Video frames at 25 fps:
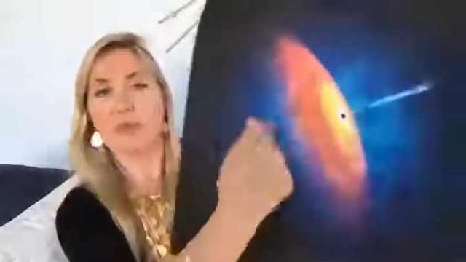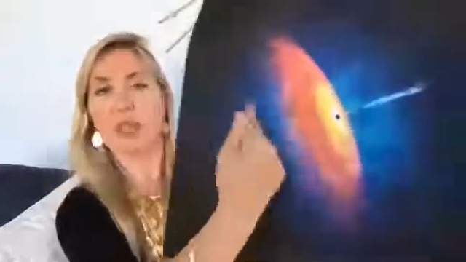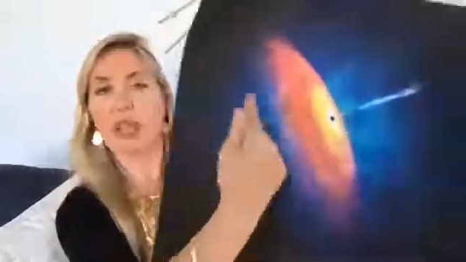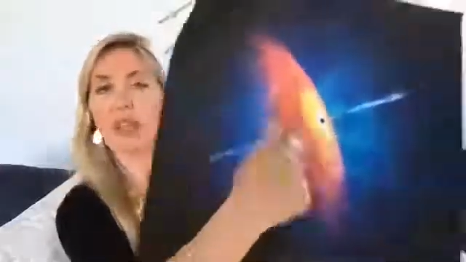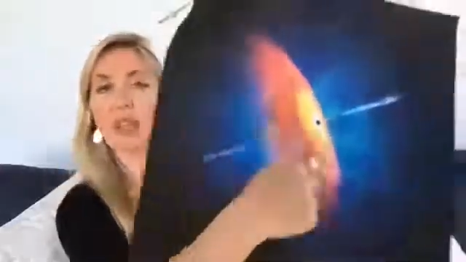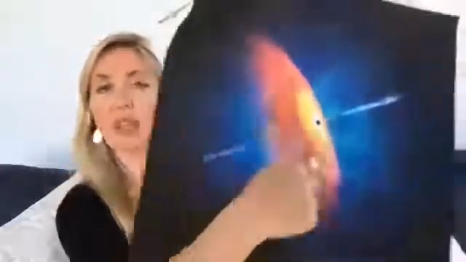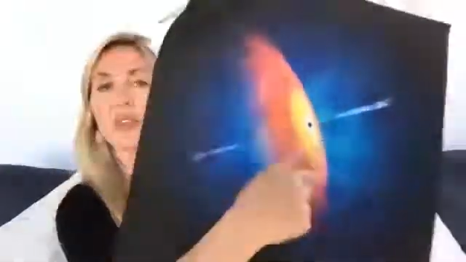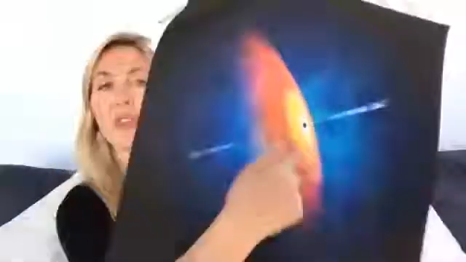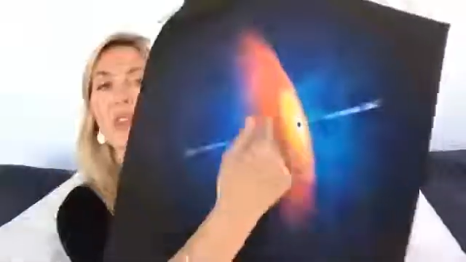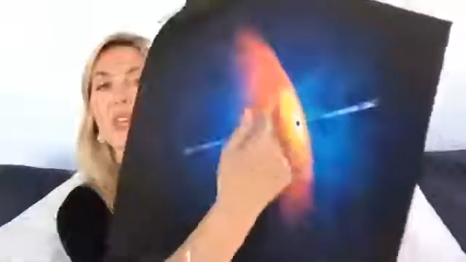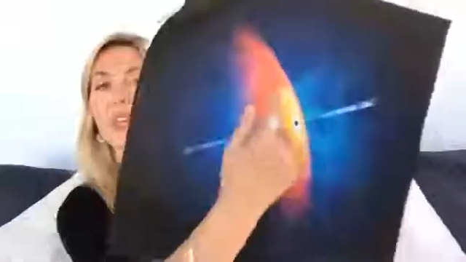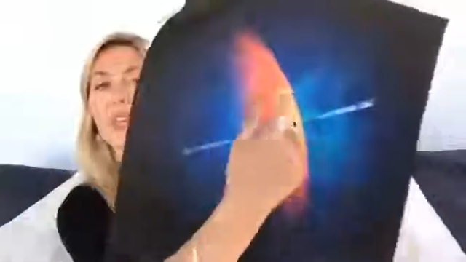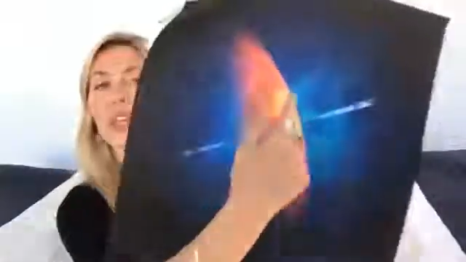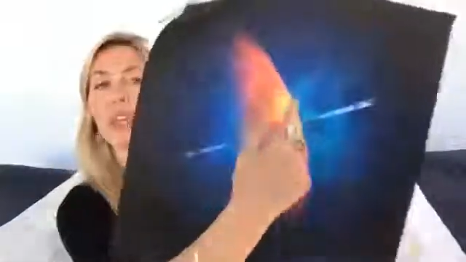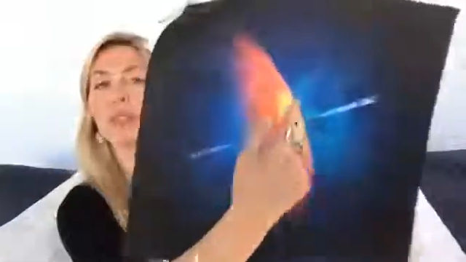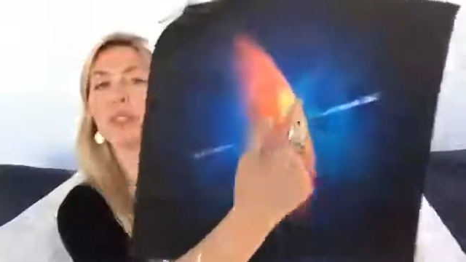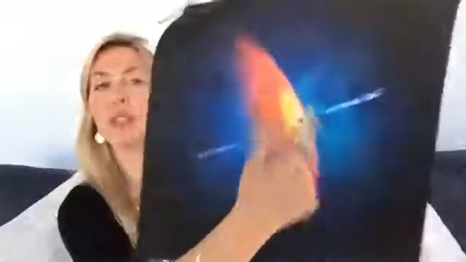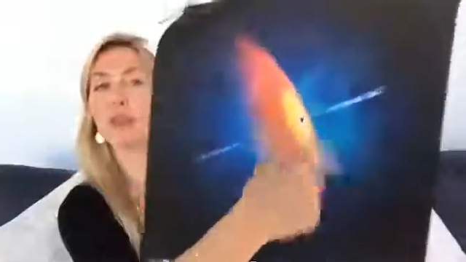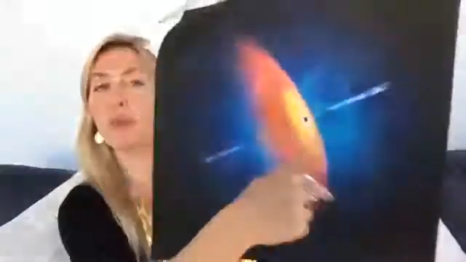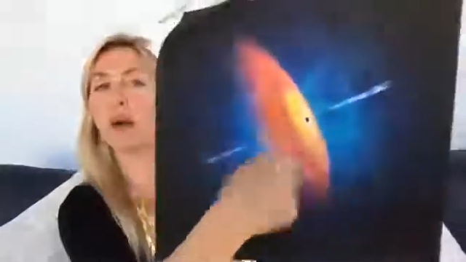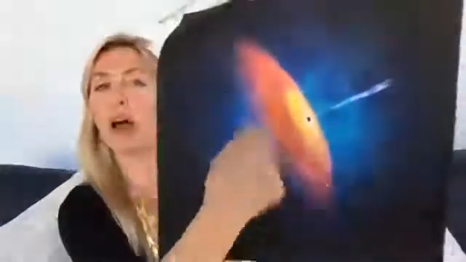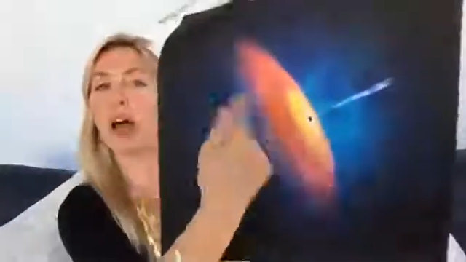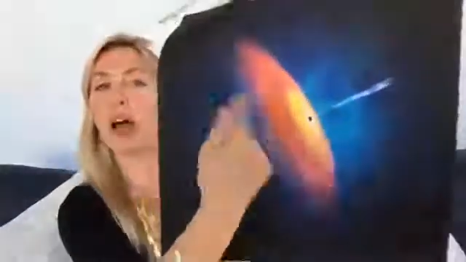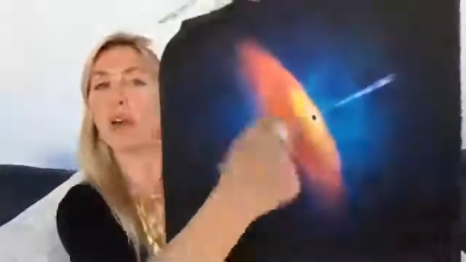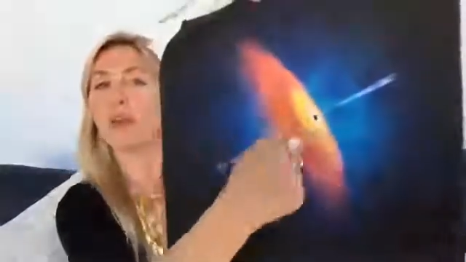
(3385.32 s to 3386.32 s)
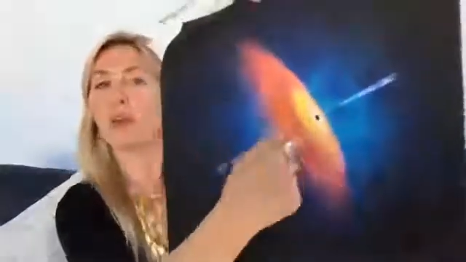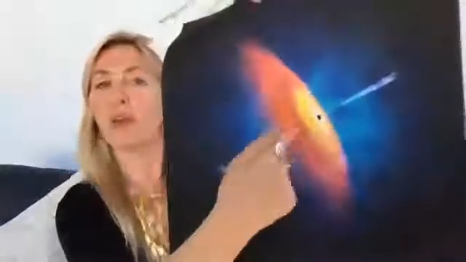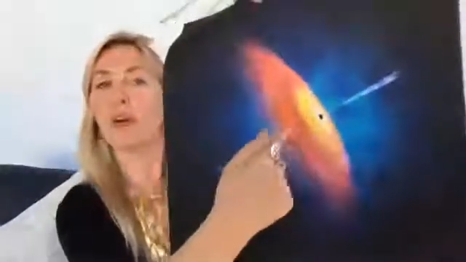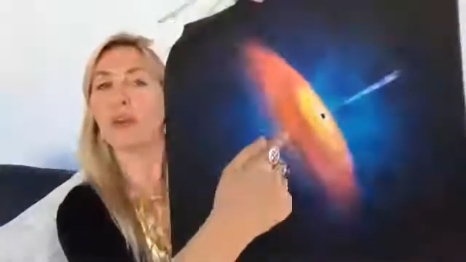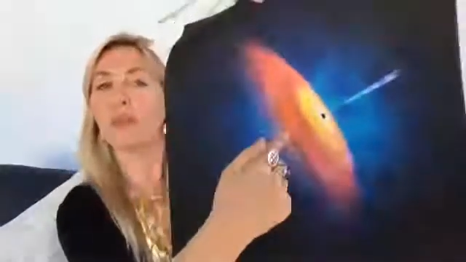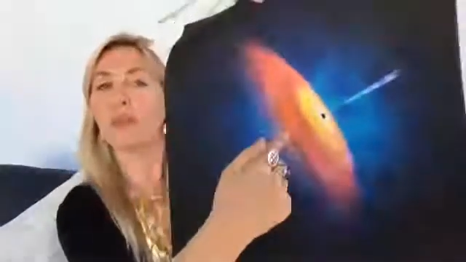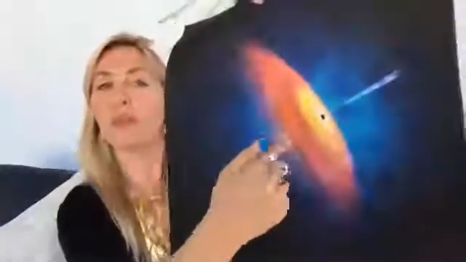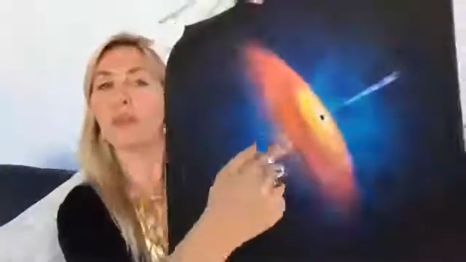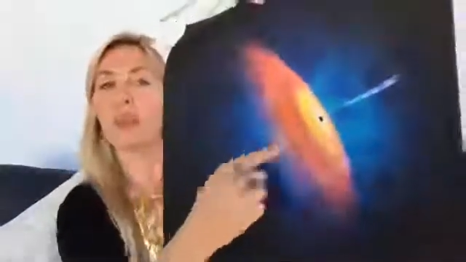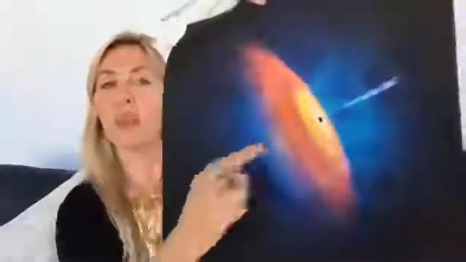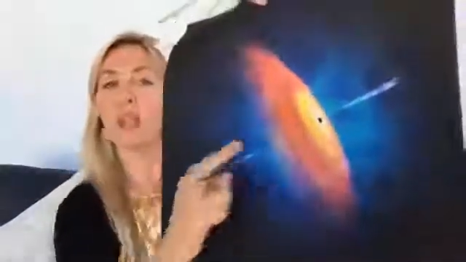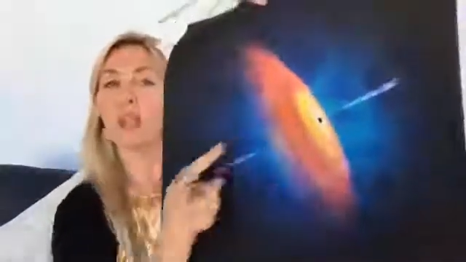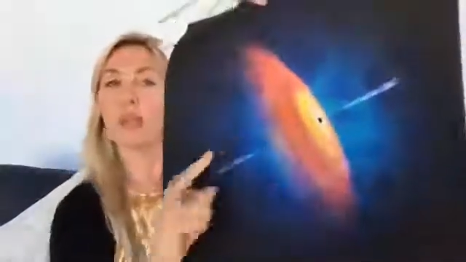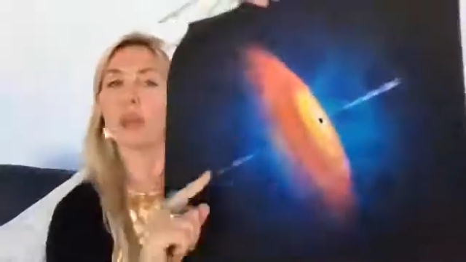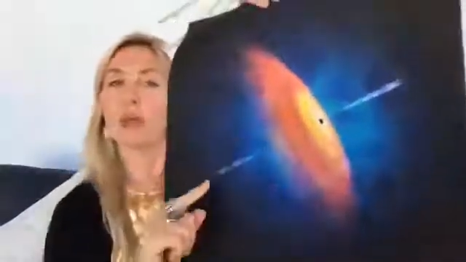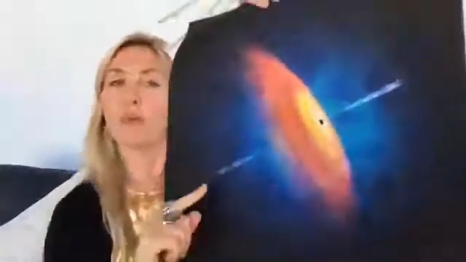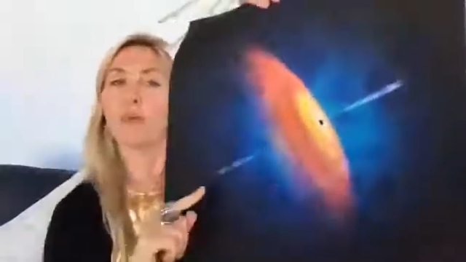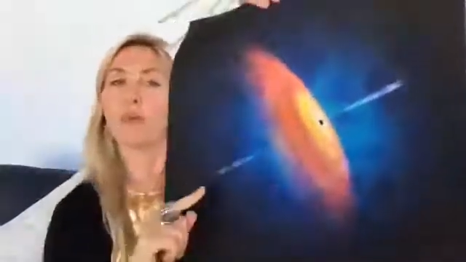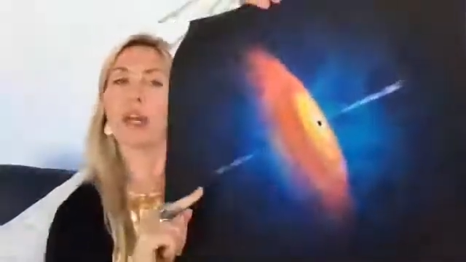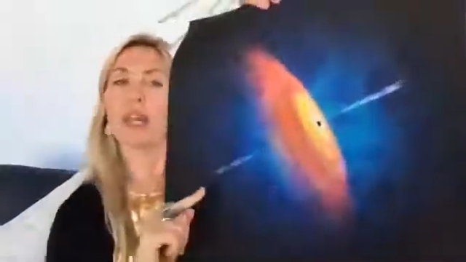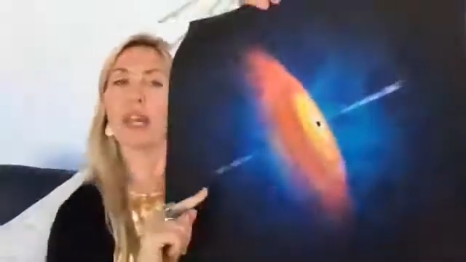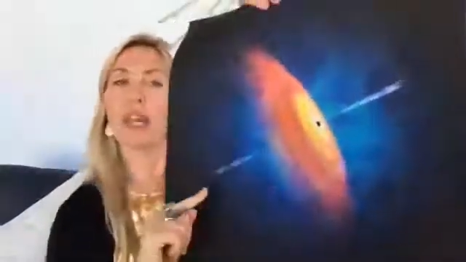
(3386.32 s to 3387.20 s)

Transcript: the spiral, but